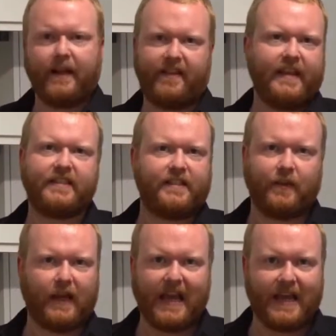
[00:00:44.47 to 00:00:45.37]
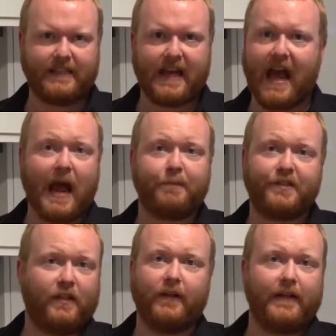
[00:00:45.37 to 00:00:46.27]
this is
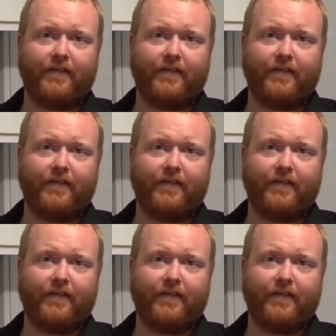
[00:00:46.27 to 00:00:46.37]
absolutely